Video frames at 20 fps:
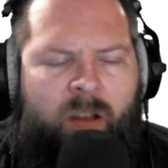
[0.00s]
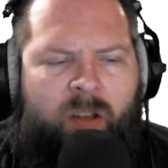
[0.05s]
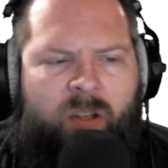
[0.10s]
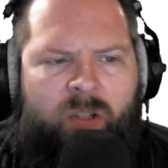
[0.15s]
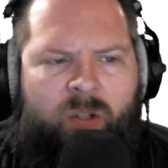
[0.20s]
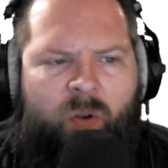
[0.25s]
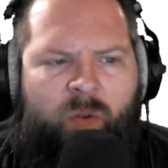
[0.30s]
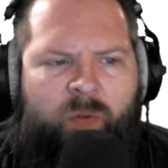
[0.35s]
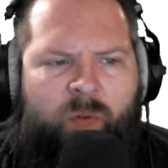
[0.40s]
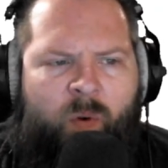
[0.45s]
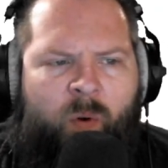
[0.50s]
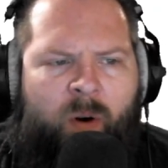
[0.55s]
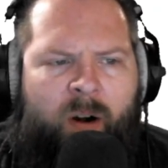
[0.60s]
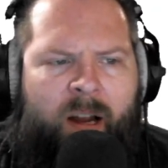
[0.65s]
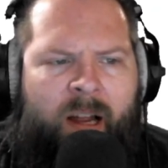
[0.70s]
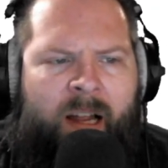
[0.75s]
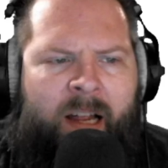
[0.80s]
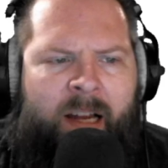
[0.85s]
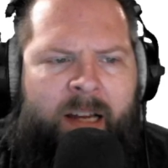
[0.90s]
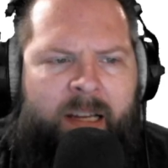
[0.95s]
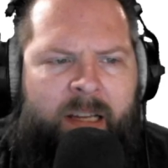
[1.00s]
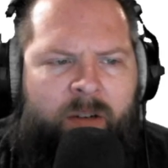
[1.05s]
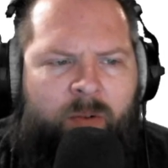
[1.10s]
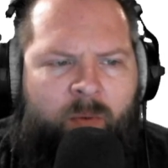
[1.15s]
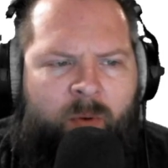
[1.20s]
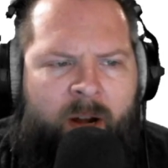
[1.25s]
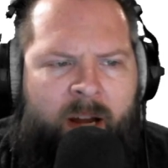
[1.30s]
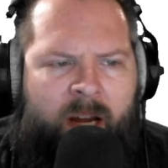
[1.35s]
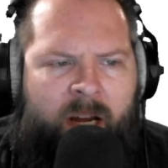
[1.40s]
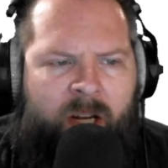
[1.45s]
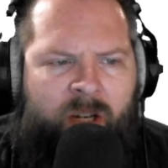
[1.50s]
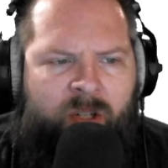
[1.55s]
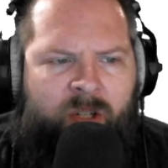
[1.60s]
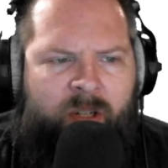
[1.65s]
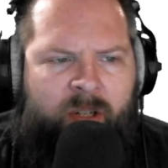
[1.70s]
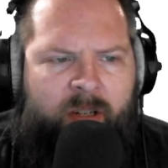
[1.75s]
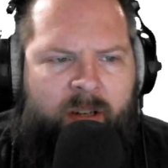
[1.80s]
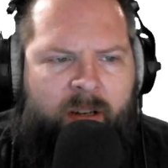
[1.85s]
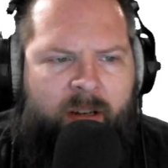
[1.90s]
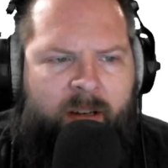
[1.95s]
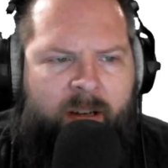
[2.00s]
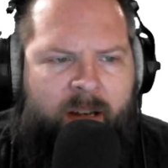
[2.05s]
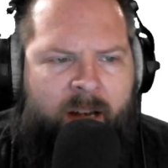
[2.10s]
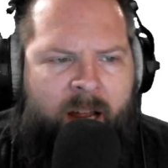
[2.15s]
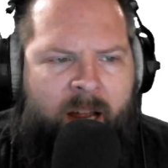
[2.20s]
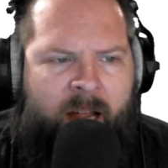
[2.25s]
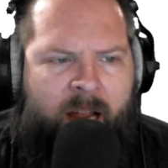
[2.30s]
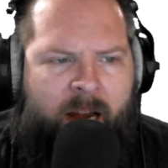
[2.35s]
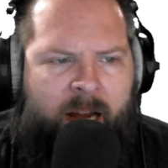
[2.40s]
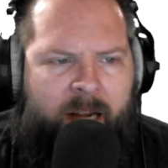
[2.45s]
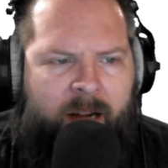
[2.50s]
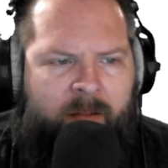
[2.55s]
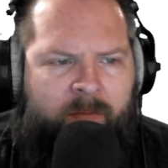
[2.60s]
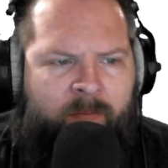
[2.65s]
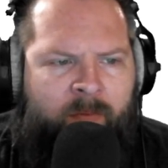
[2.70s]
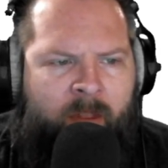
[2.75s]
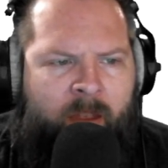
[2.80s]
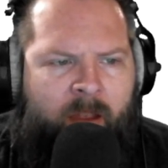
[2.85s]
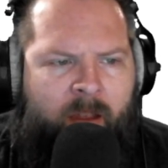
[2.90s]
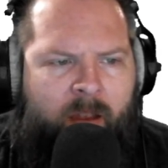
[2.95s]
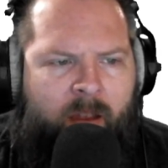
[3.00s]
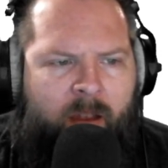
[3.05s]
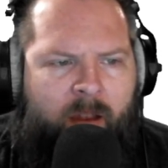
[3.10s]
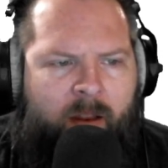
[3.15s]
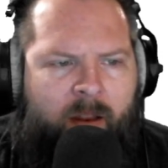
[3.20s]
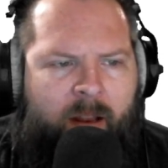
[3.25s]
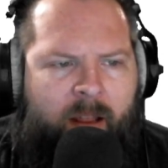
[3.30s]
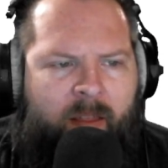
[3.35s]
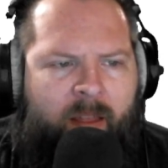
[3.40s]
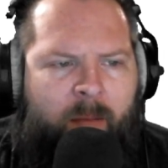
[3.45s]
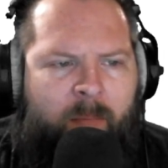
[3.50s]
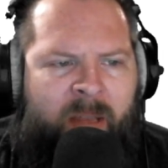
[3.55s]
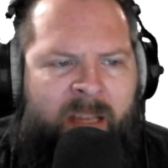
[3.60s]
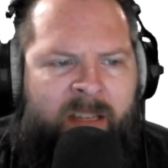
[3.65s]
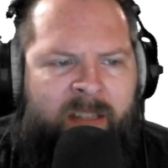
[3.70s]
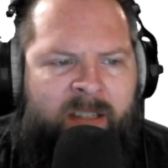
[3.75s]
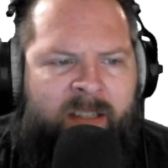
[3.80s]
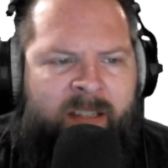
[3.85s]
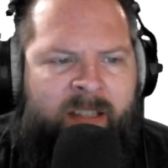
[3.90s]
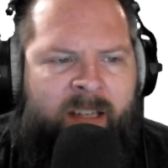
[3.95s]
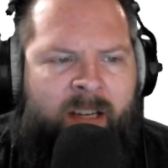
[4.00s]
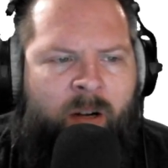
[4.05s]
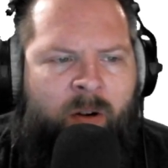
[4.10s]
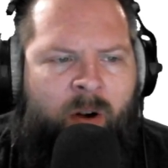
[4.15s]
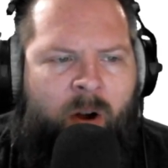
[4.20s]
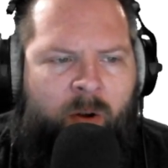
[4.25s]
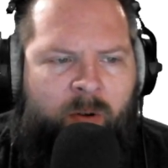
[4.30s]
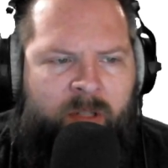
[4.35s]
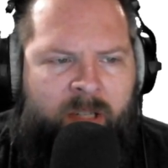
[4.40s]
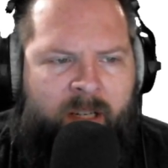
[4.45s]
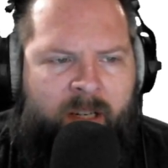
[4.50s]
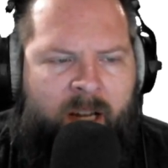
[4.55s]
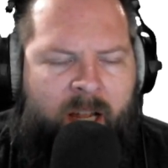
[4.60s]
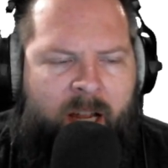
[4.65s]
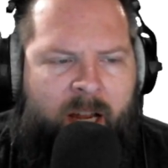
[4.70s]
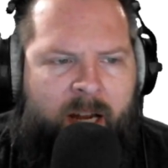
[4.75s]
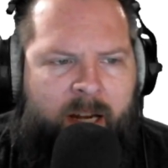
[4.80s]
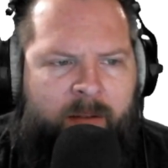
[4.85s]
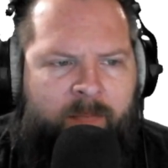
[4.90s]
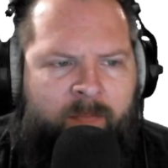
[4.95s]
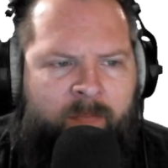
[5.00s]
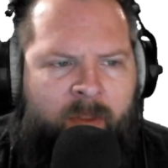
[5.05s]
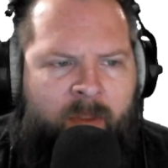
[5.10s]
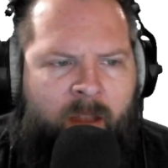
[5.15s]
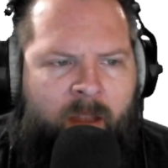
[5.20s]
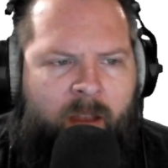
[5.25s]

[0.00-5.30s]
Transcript: So for I in range 9. Now that means 0 to 9.